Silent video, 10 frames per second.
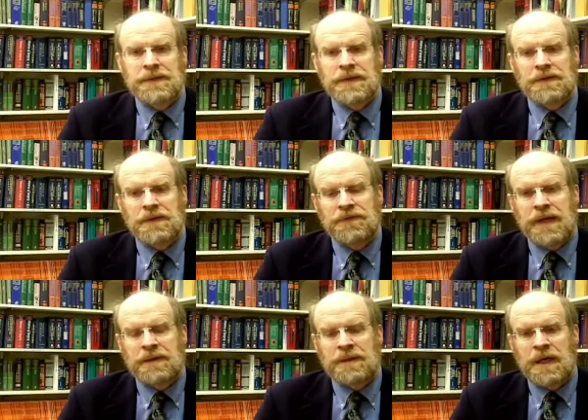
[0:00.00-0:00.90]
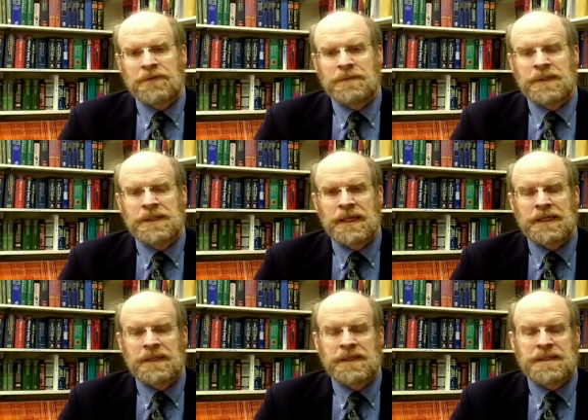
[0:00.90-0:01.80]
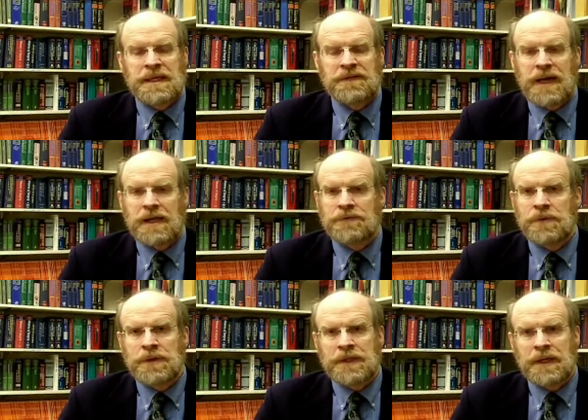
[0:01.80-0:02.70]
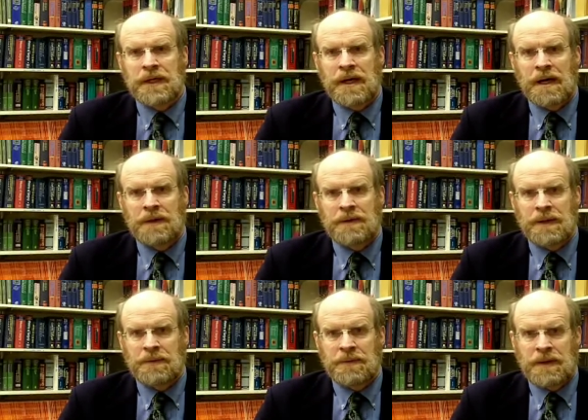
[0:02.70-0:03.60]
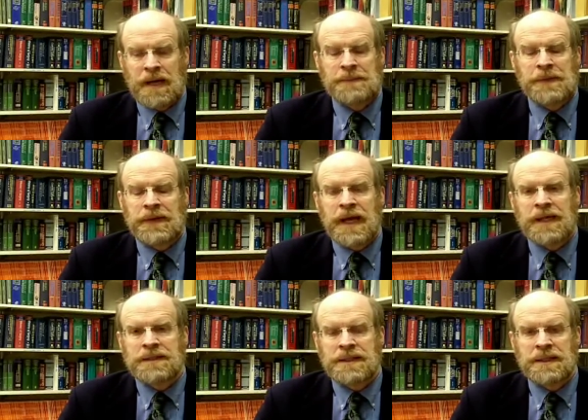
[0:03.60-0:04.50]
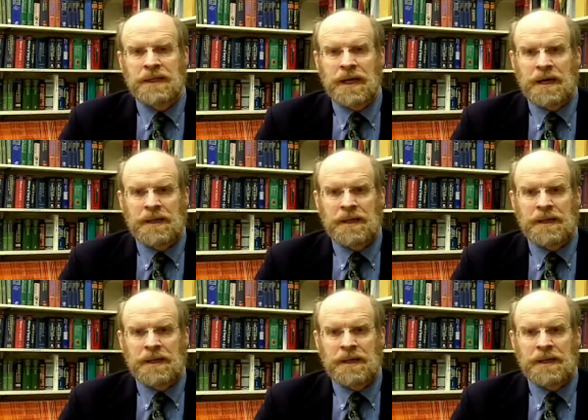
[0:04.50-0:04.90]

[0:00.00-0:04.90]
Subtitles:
the federal government and the state of California are upping the ante